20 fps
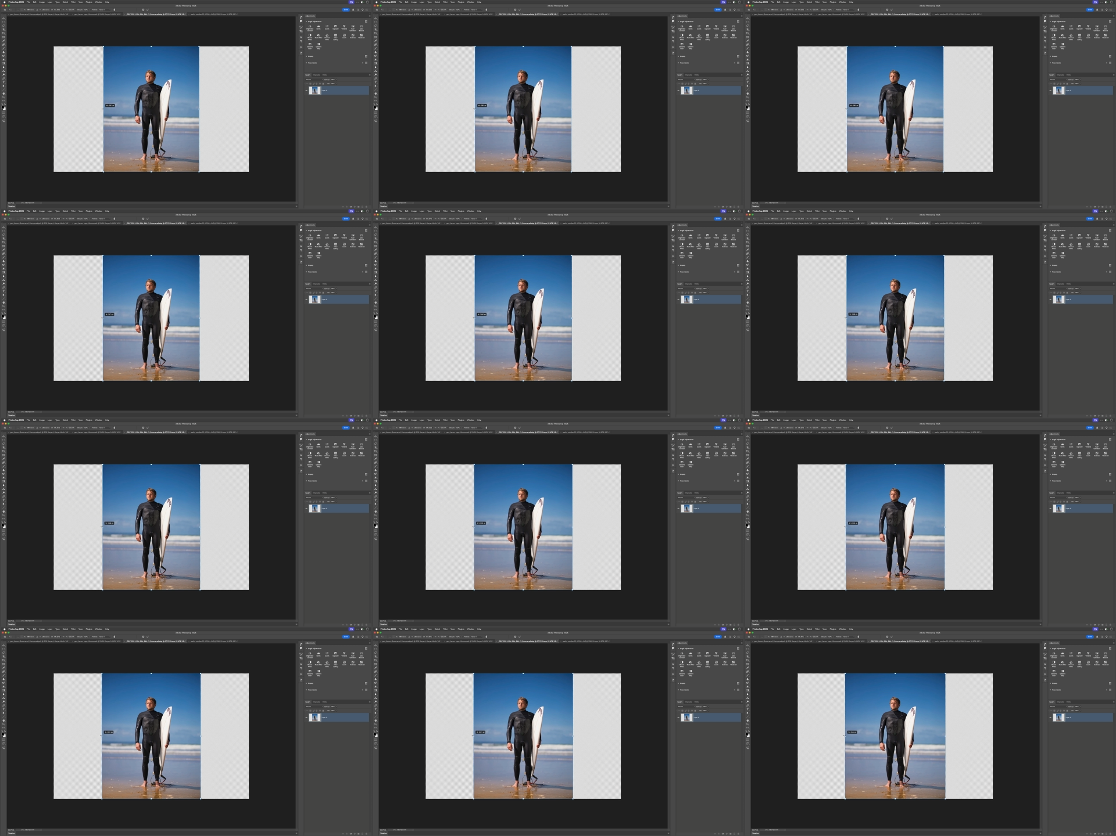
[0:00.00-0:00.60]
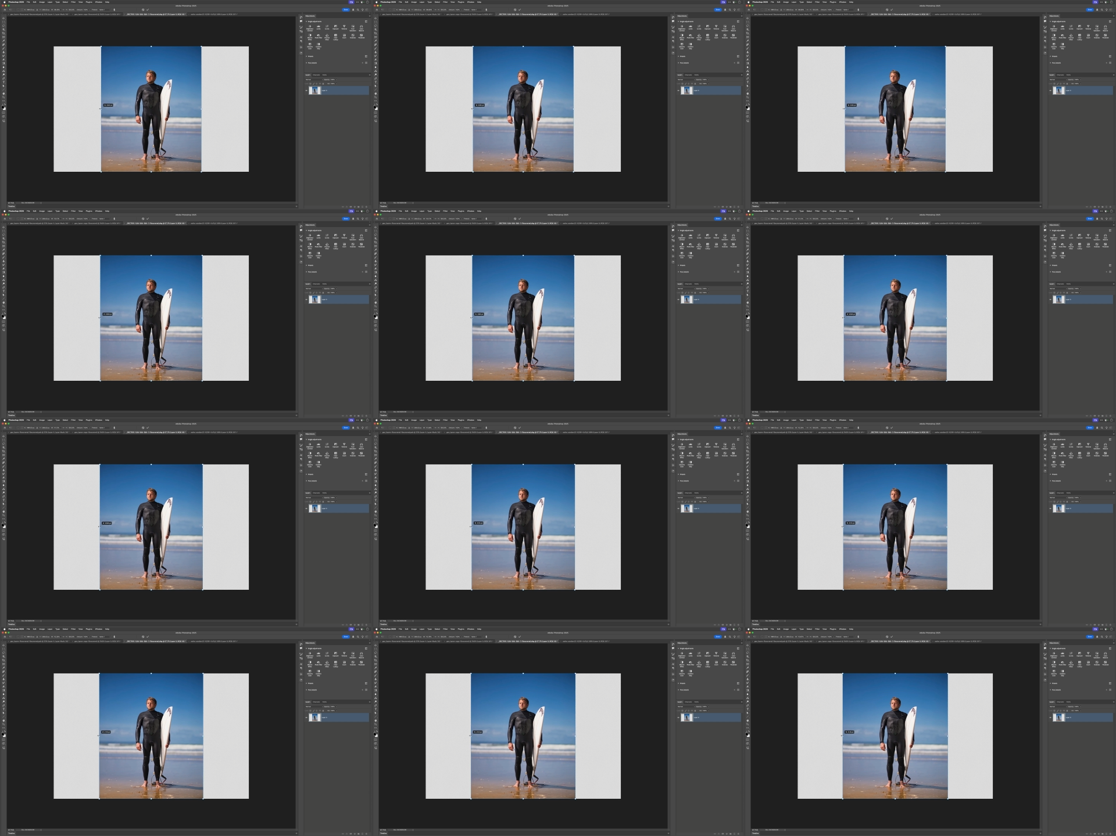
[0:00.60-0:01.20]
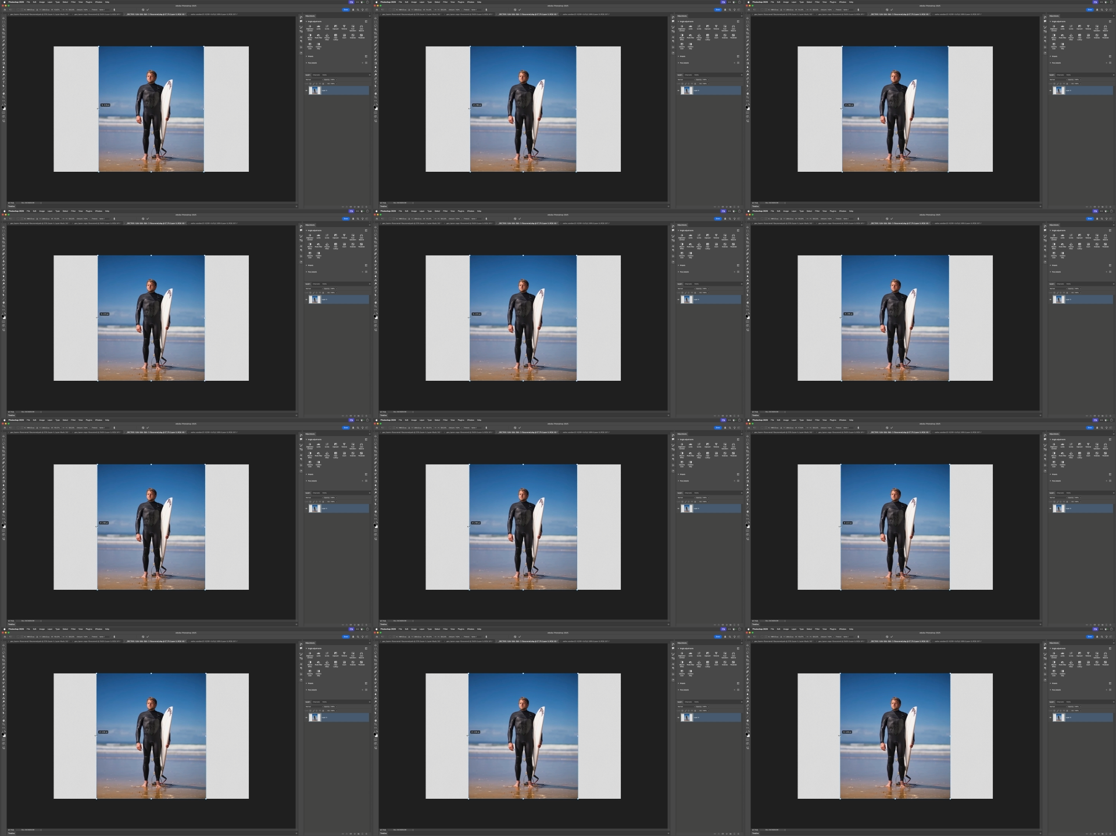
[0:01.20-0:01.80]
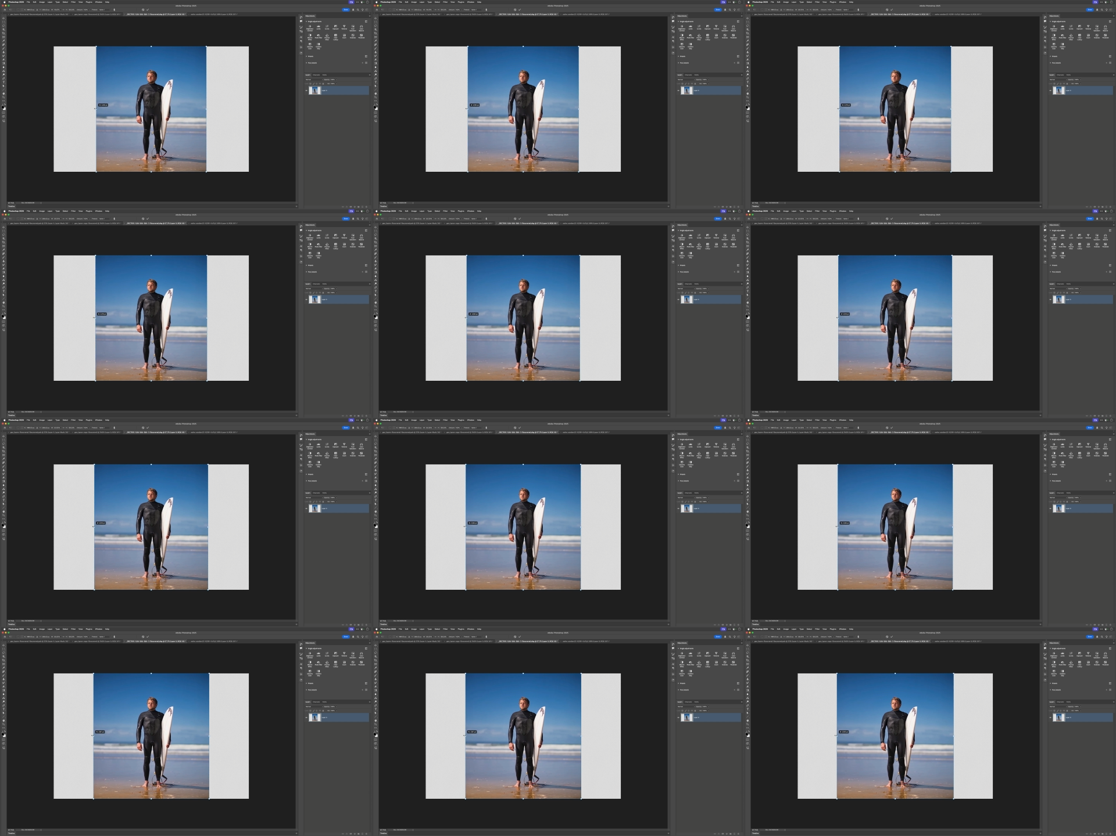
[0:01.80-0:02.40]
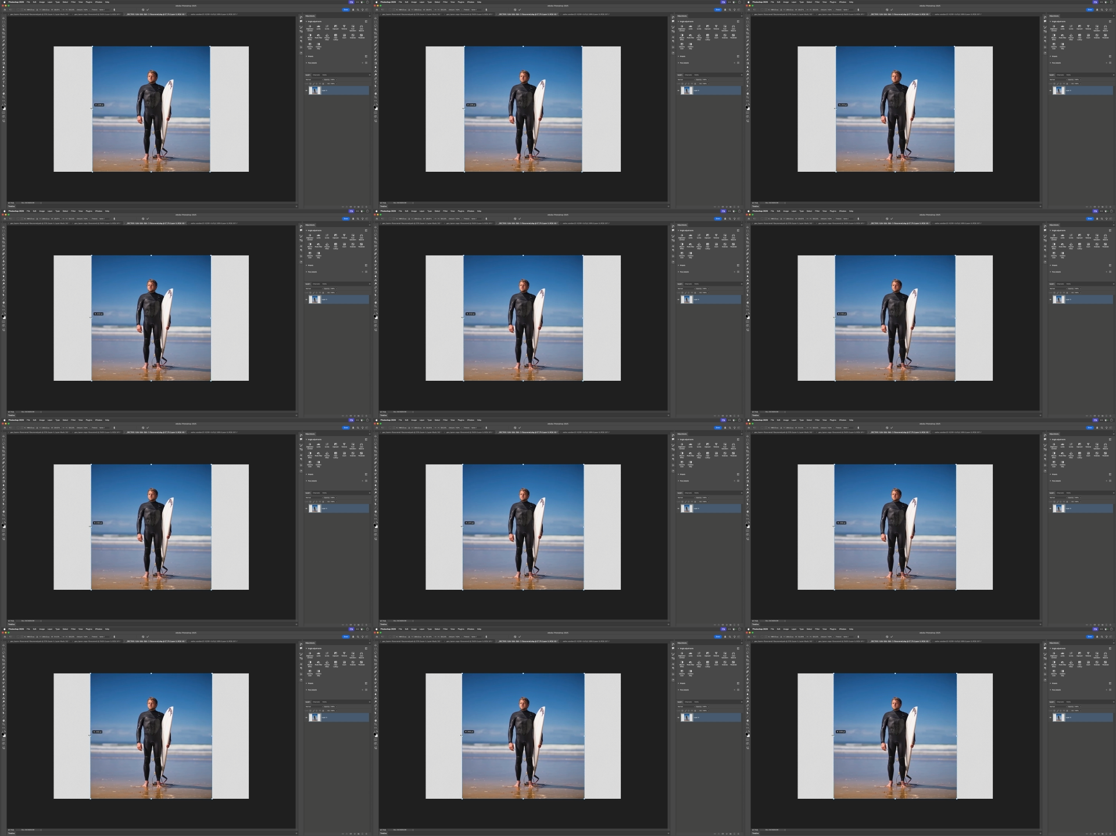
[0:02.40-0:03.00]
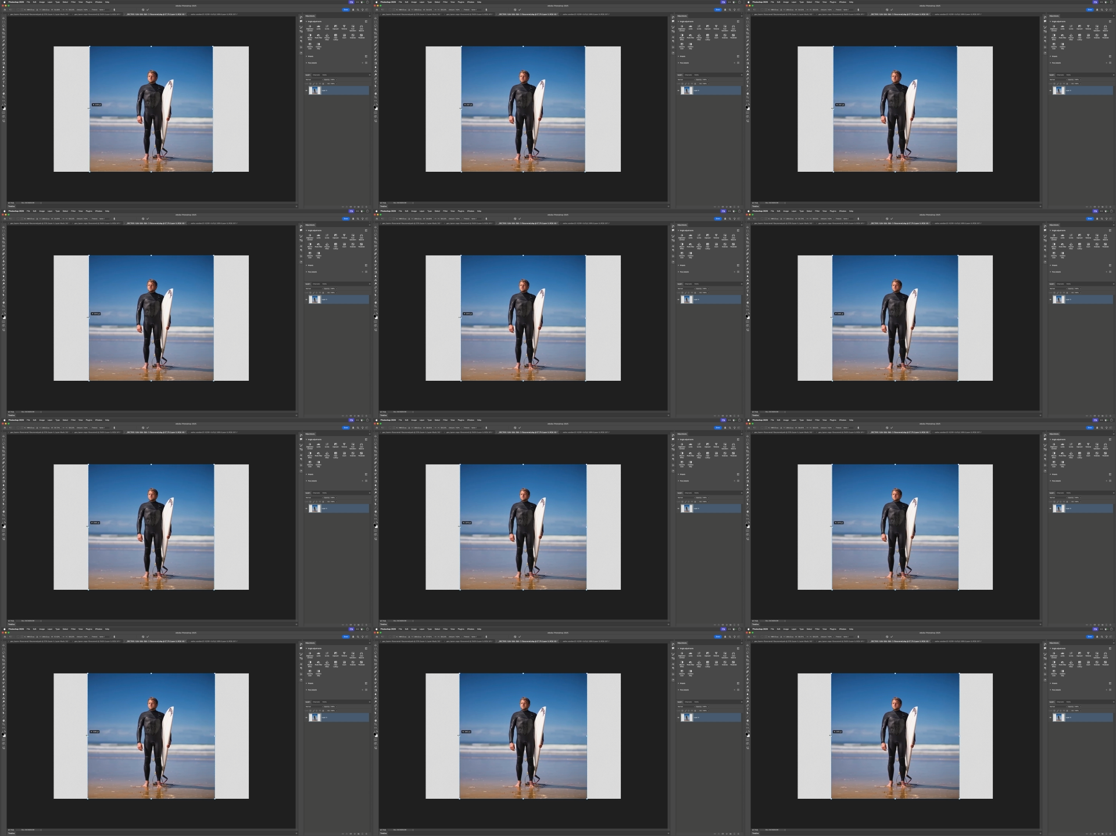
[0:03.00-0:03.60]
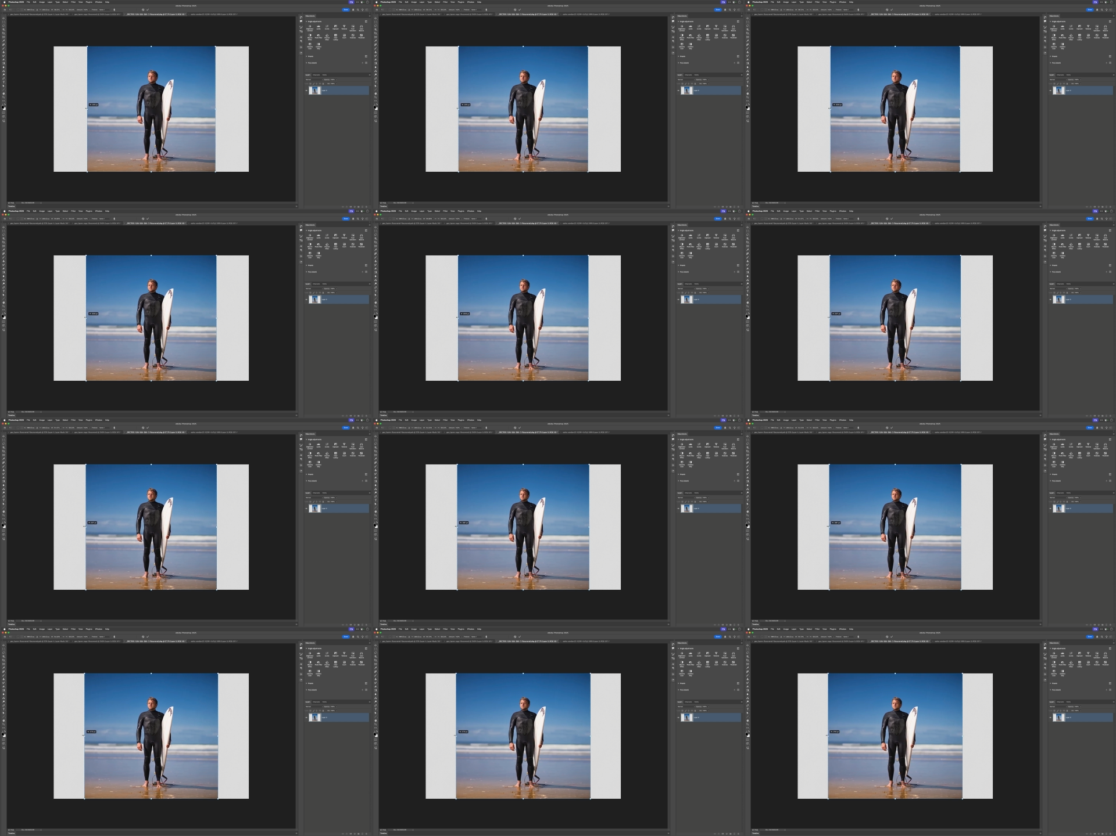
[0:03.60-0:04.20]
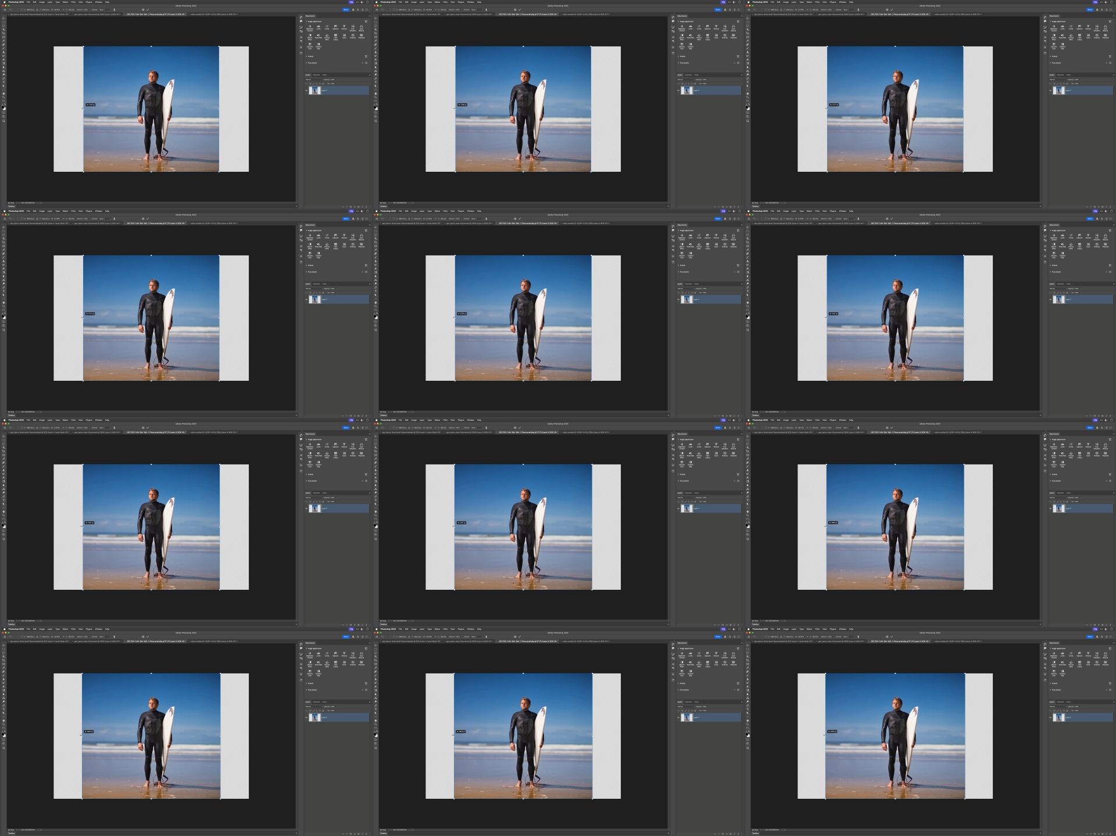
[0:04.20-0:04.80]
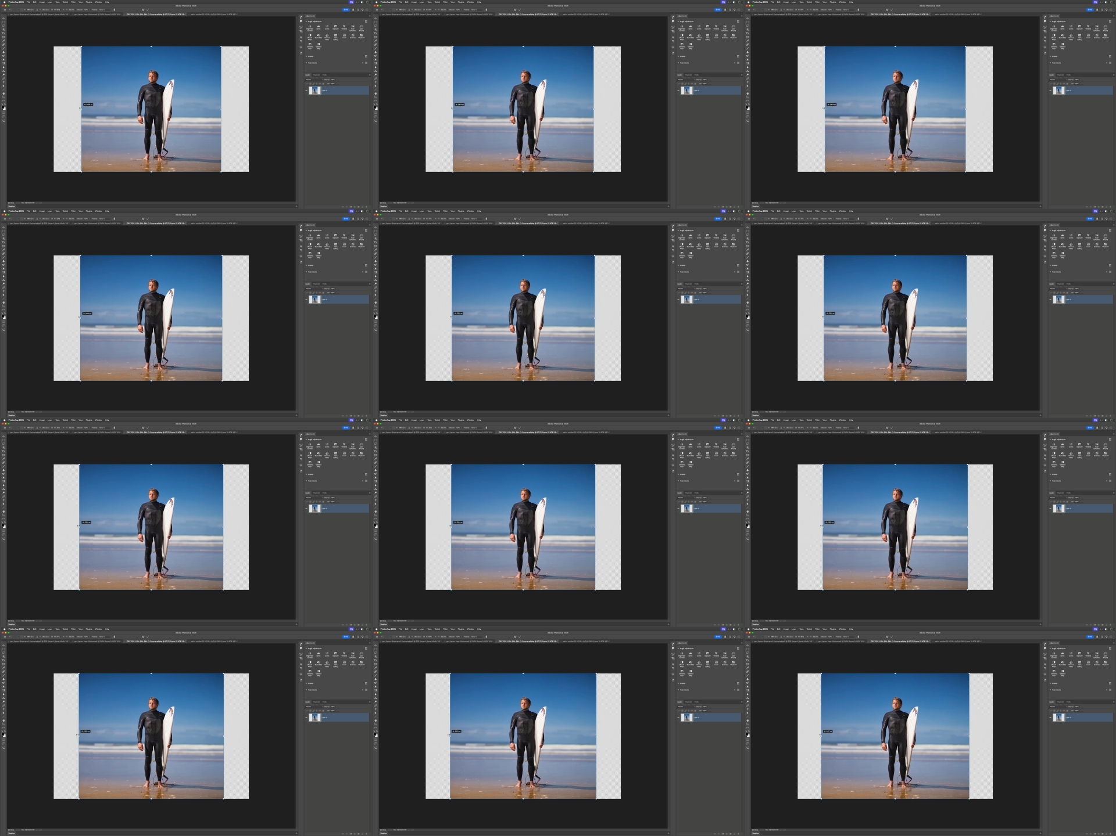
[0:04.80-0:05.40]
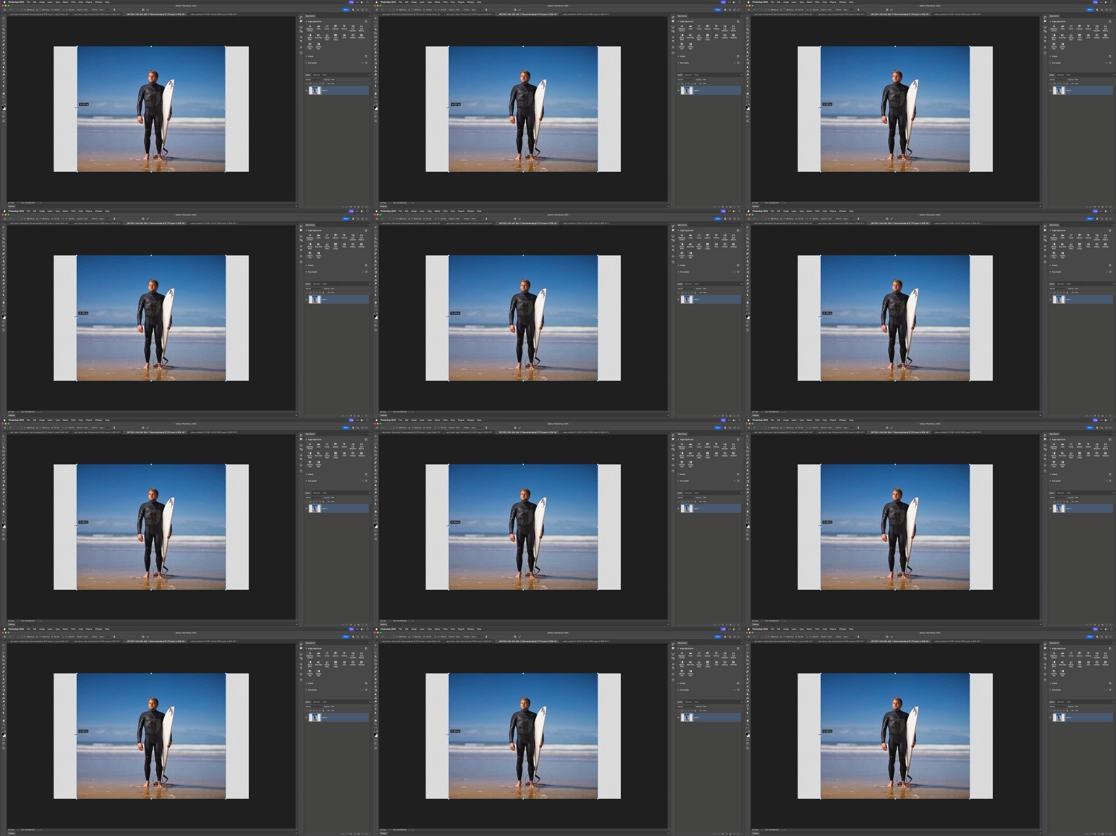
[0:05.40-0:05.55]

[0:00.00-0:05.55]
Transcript: Nobody's mouth can be seen.